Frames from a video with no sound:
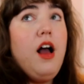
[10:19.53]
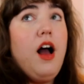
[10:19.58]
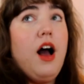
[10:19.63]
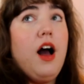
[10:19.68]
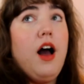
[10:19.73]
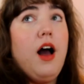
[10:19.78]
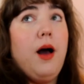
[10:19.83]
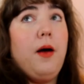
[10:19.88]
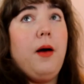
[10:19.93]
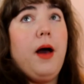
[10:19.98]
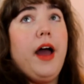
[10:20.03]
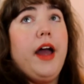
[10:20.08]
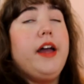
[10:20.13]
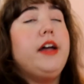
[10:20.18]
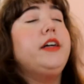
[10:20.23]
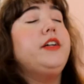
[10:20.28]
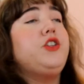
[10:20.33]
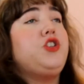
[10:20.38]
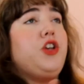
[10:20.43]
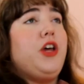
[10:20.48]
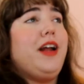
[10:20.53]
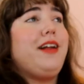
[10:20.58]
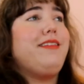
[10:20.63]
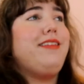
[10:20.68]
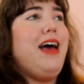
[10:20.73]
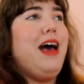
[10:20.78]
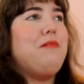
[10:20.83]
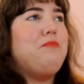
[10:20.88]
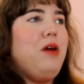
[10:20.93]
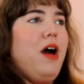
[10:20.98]
I unchecked
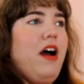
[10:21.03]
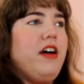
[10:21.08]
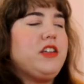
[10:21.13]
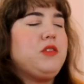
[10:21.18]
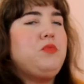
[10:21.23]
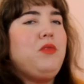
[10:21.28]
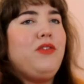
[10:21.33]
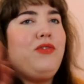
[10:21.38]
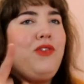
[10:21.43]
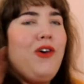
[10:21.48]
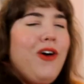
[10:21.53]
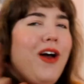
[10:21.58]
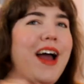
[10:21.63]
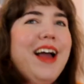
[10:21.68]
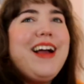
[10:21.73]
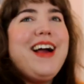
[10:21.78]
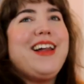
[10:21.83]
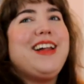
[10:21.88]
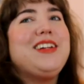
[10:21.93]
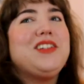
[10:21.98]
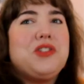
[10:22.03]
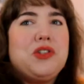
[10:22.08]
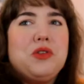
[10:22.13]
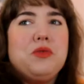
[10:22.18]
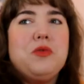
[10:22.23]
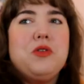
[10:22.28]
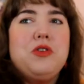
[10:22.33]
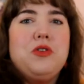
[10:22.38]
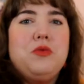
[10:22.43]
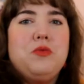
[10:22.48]
that box before I got into
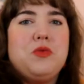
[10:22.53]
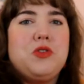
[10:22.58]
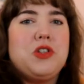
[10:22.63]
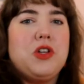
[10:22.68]
the room,